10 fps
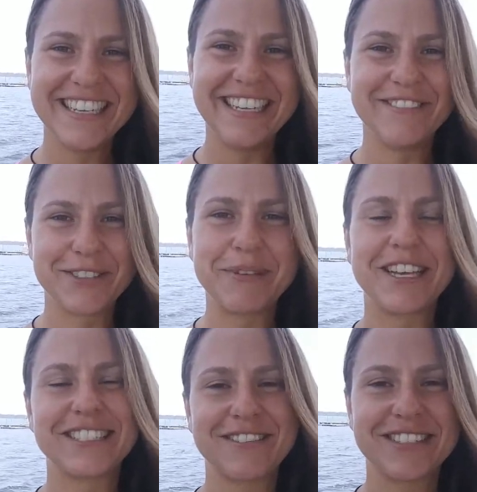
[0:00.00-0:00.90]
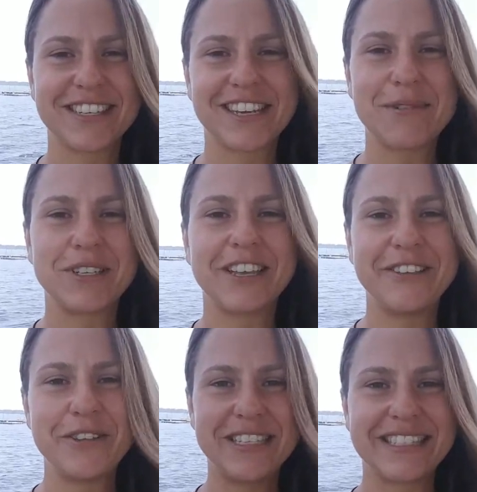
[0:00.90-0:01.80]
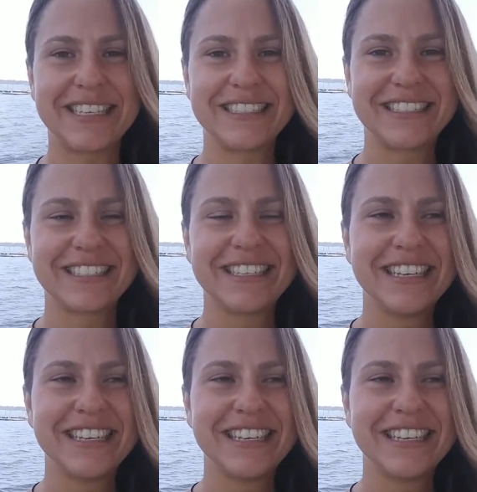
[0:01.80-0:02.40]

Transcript: it was because I was going to come tell you these things.